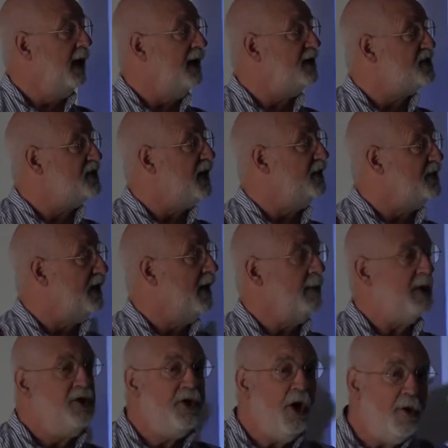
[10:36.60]
It's done
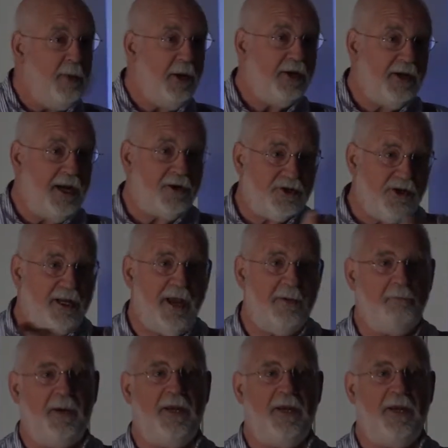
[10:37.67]
deliberately. Nobody can actually get